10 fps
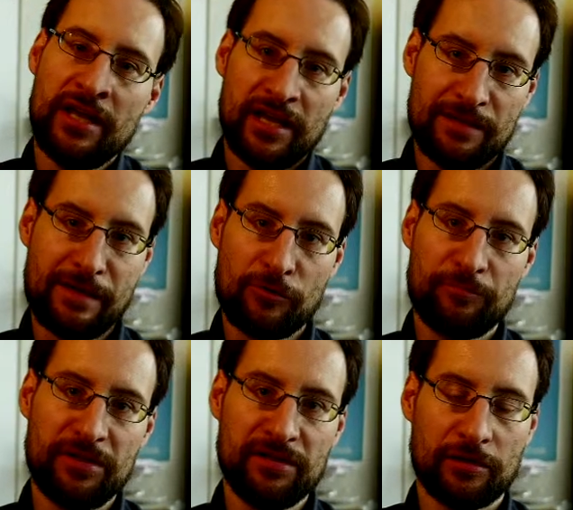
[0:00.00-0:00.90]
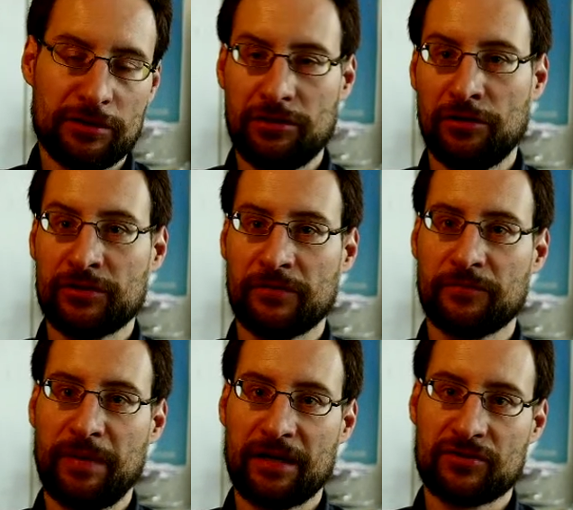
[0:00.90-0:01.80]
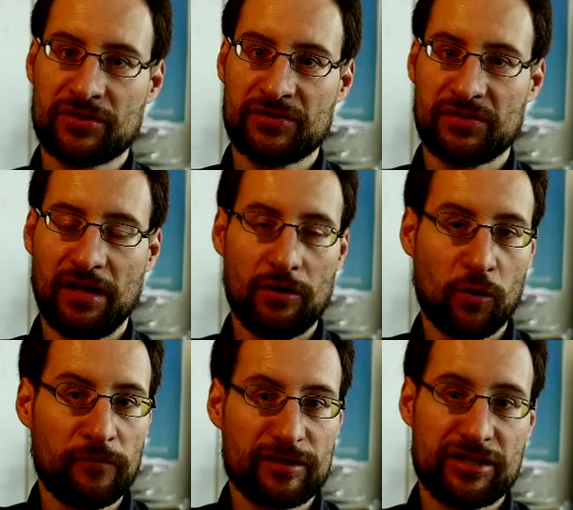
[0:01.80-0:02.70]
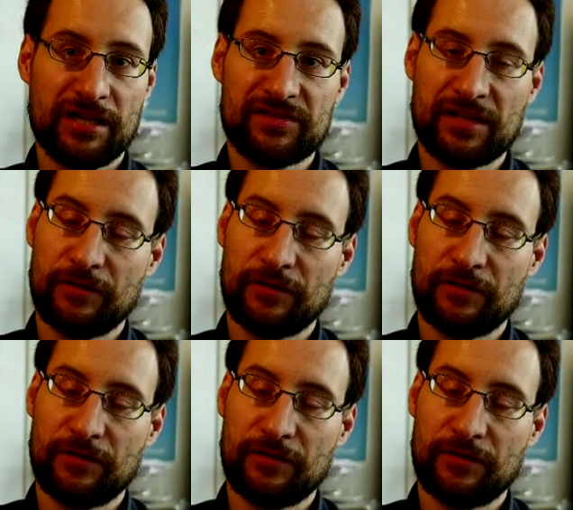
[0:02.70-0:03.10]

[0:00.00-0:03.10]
in my opinion, a lot of packages overcheck stuff,